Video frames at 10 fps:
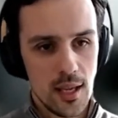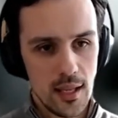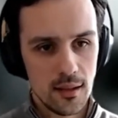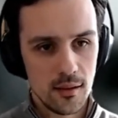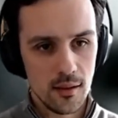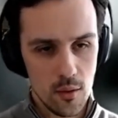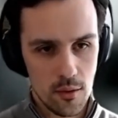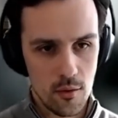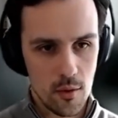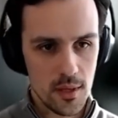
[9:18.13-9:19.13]
in low
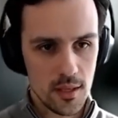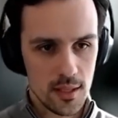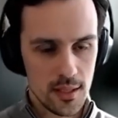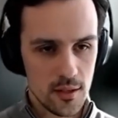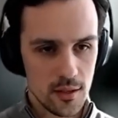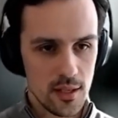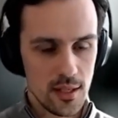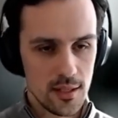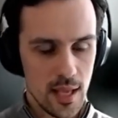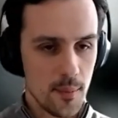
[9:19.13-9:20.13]
Earth orbit,
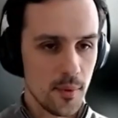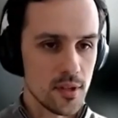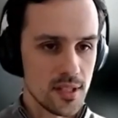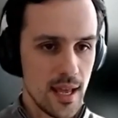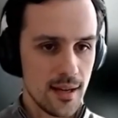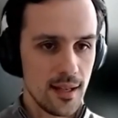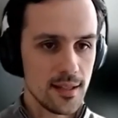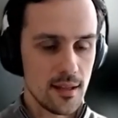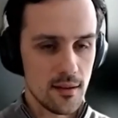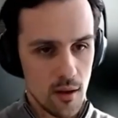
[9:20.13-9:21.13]
essentially Kepler
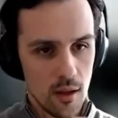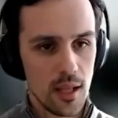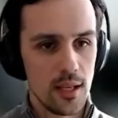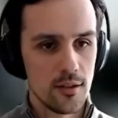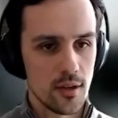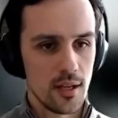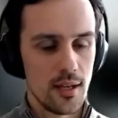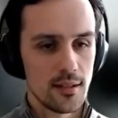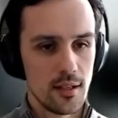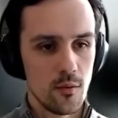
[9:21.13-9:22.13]
satellites that are all
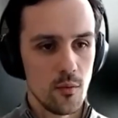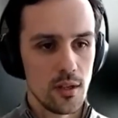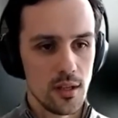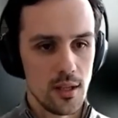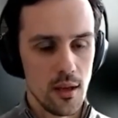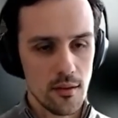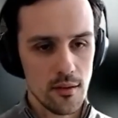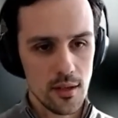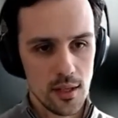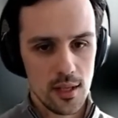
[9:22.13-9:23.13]
interconnected one to the
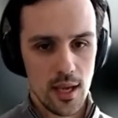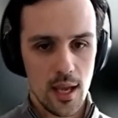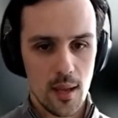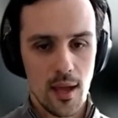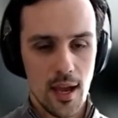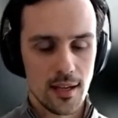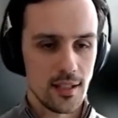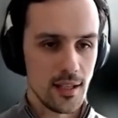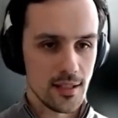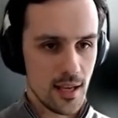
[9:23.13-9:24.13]
other, um,
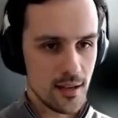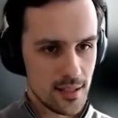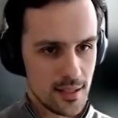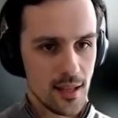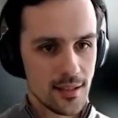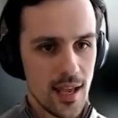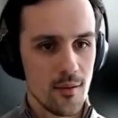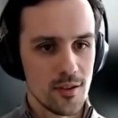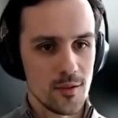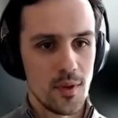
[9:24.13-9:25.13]
acting as kind of cell
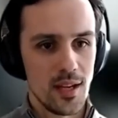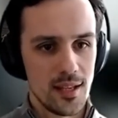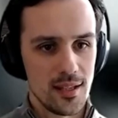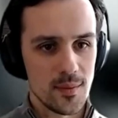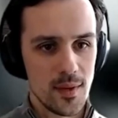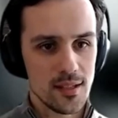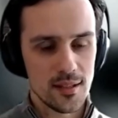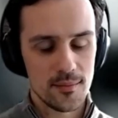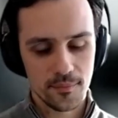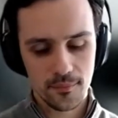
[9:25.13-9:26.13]
towers, but in
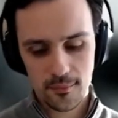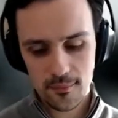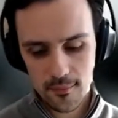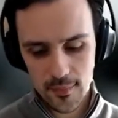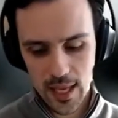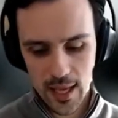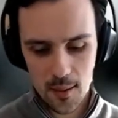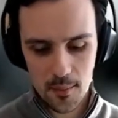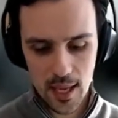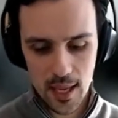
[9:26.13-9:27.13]
space.
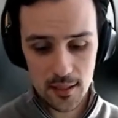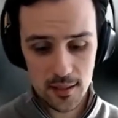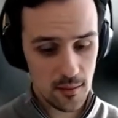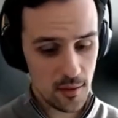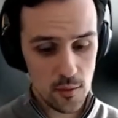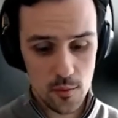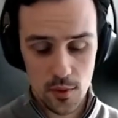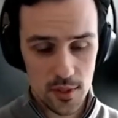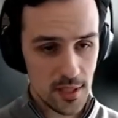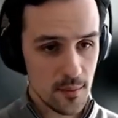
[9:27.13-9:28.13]
Um, and you
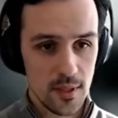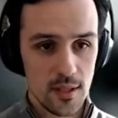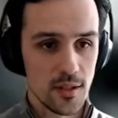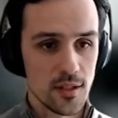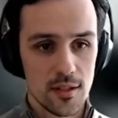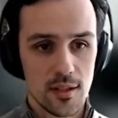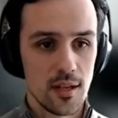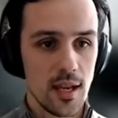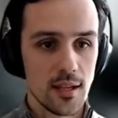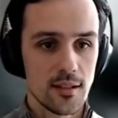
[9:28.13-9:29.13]
would simply just
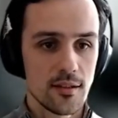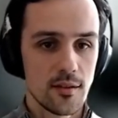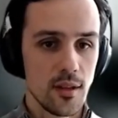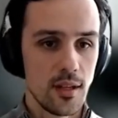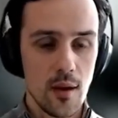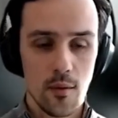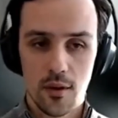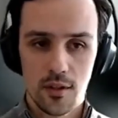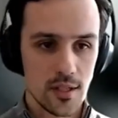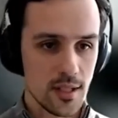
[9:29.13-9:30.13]
connect to the
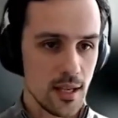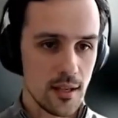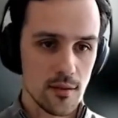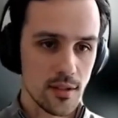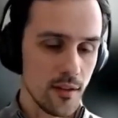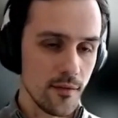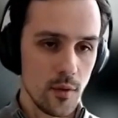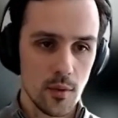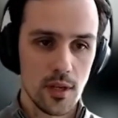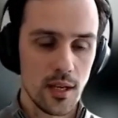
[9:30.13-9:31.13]
network just like your cell
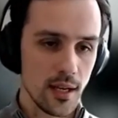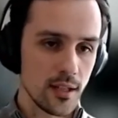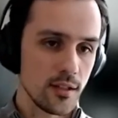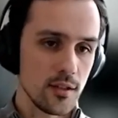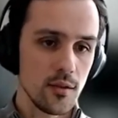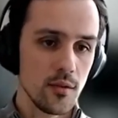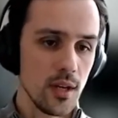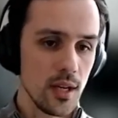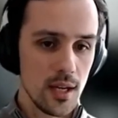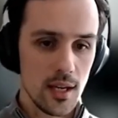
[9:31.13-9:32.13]
phone would connect to
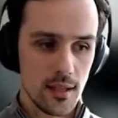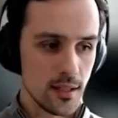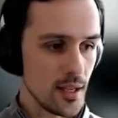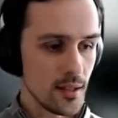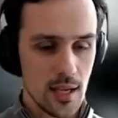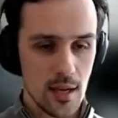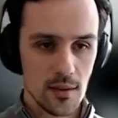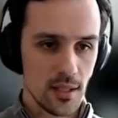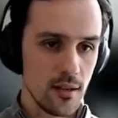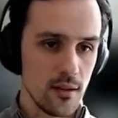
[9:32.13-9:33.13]
the cell
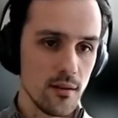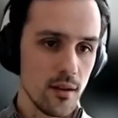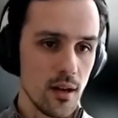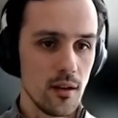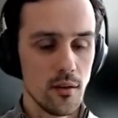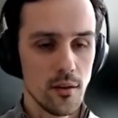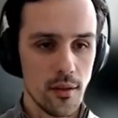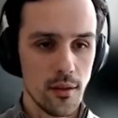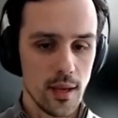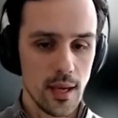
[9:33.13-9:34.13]
towers here on
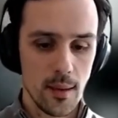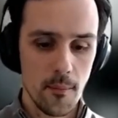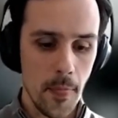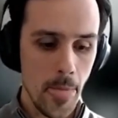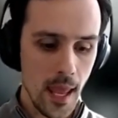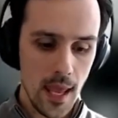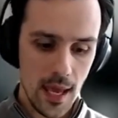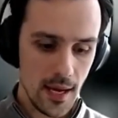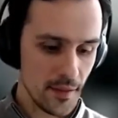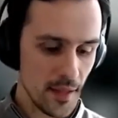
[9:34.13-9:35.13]
earth um,
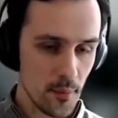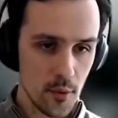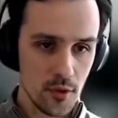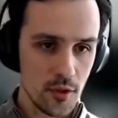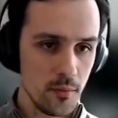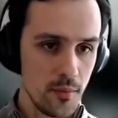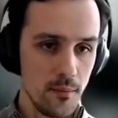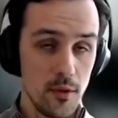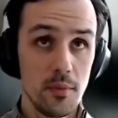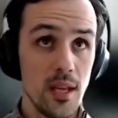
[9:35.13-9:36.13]
and at that point you'd,
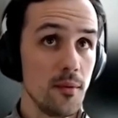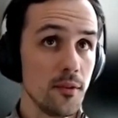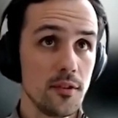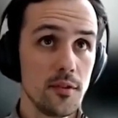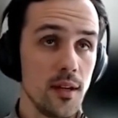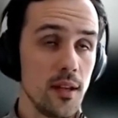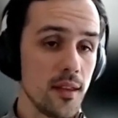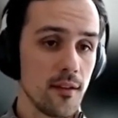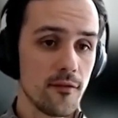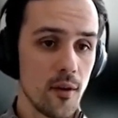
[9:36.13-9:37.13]
you'd, be able to do
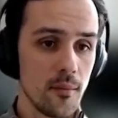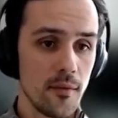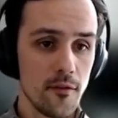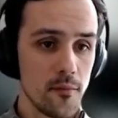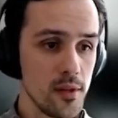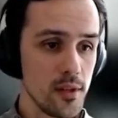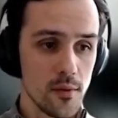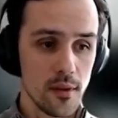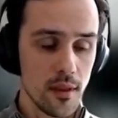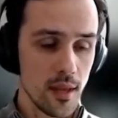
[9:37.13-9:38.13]
anything from if you're familiar
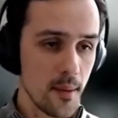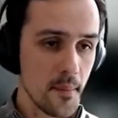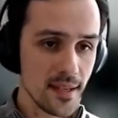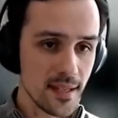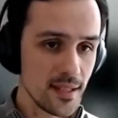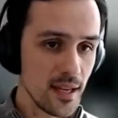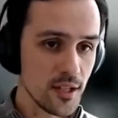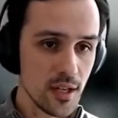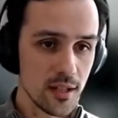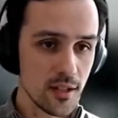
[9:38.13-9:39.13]
with um,
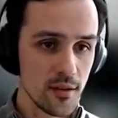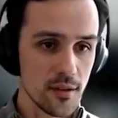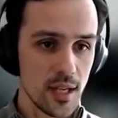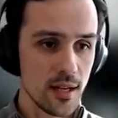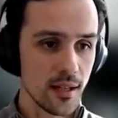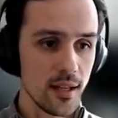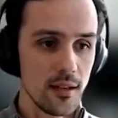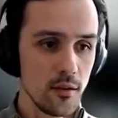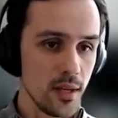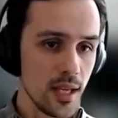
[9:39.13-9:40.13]
sshing into your
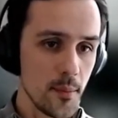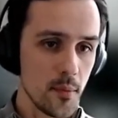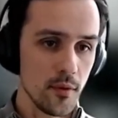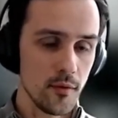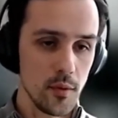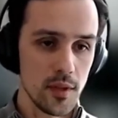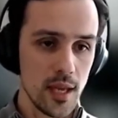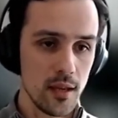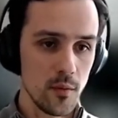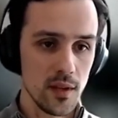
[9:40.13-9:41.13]
satellite you'd be capable of doing
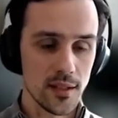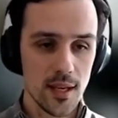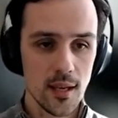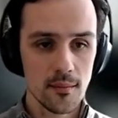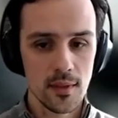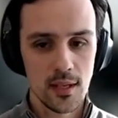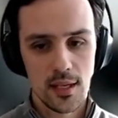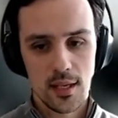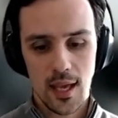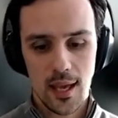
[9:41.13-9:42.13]
that in real time
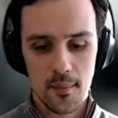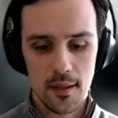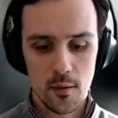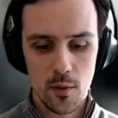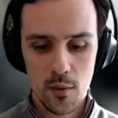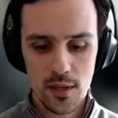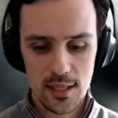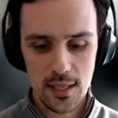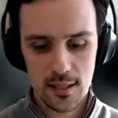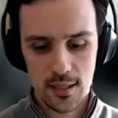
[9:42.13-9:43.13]
um, and the way we
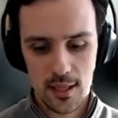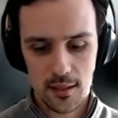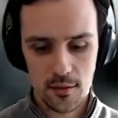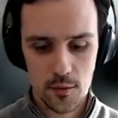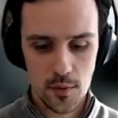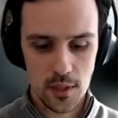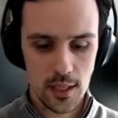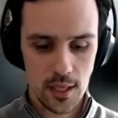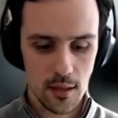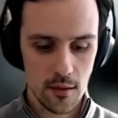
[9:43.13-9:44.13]
see it is that there's
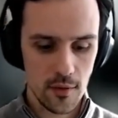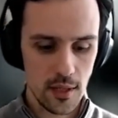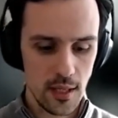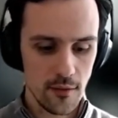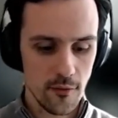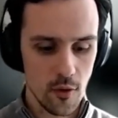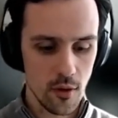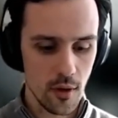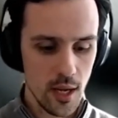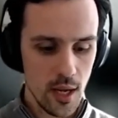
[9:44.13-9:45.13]
really kind of a need
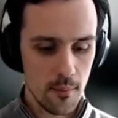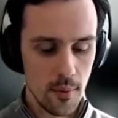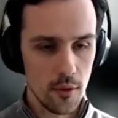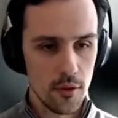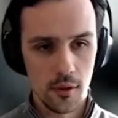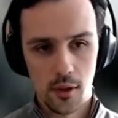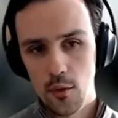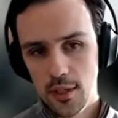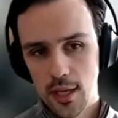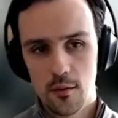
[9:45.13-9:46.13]
for both a
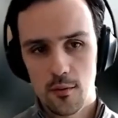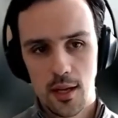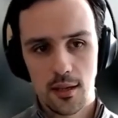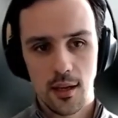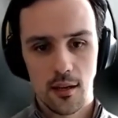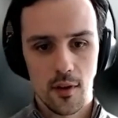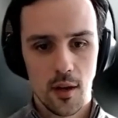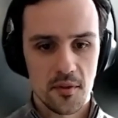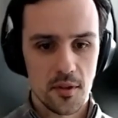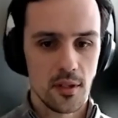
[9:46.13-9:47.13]
low data rate kind of
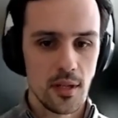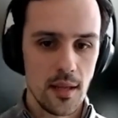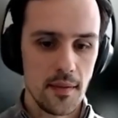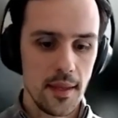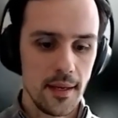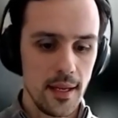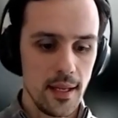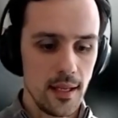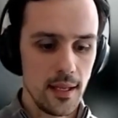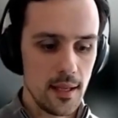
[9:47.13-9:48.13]
option and then
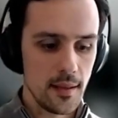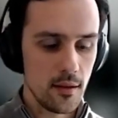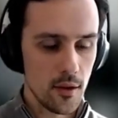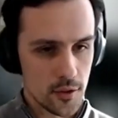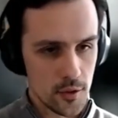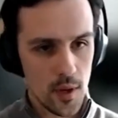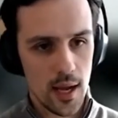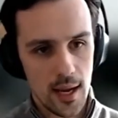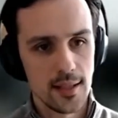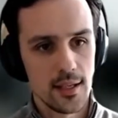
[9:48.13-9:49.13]
it, and then also a
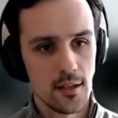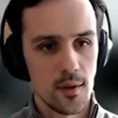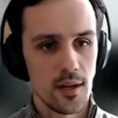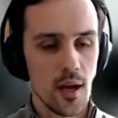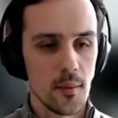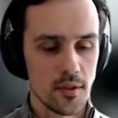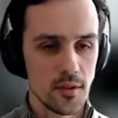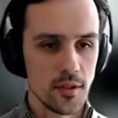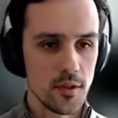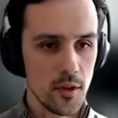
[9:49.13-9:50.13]
high data rate
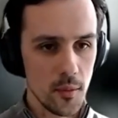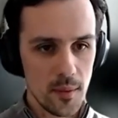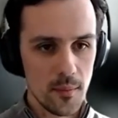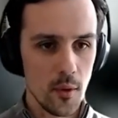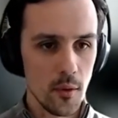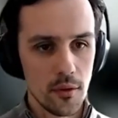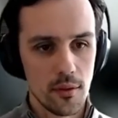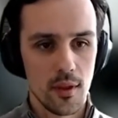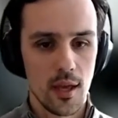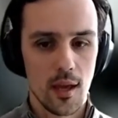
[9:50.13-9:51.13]
option so there'll be both
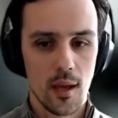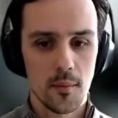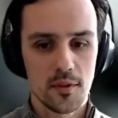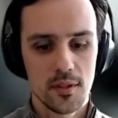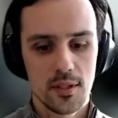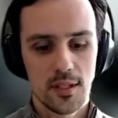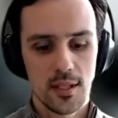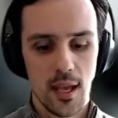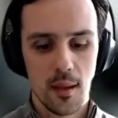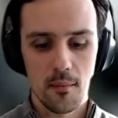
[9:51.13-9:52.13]
uh, options
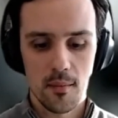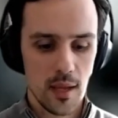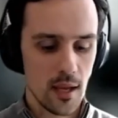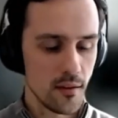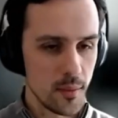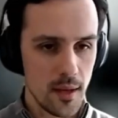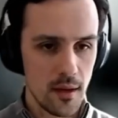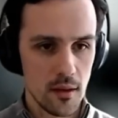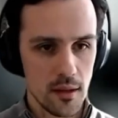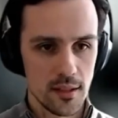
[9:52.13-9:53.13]
um, kind of
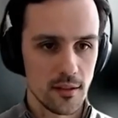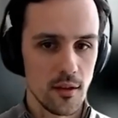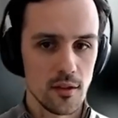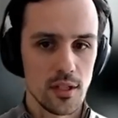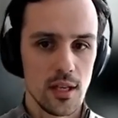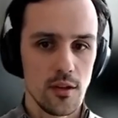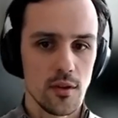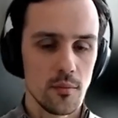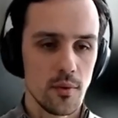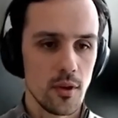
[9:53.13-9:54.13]
depend on the technology that you
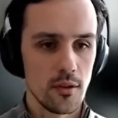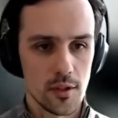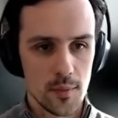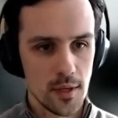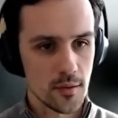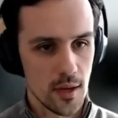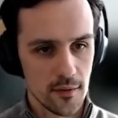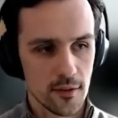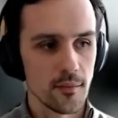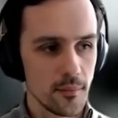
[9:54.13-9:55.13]
can put on your
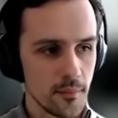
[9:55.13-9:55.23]
spacecraft